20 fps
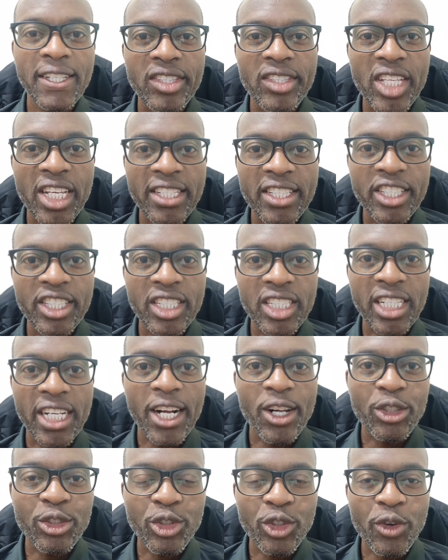There are certain
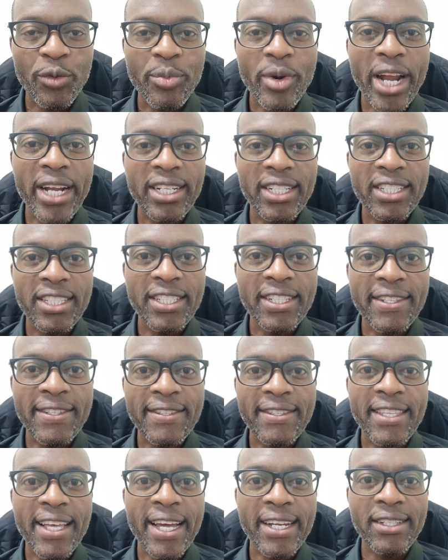cultural practices
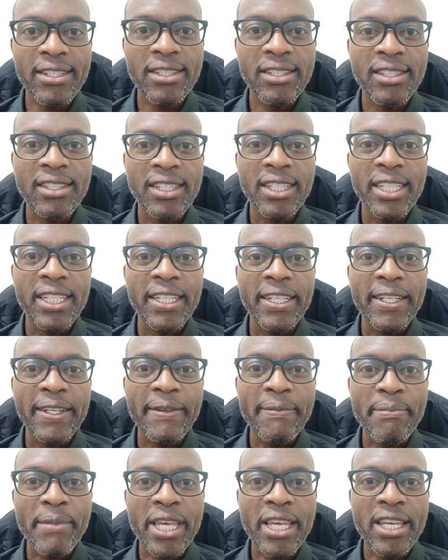that
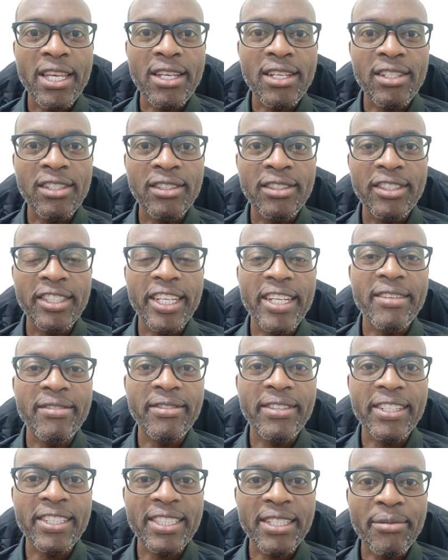may serve as a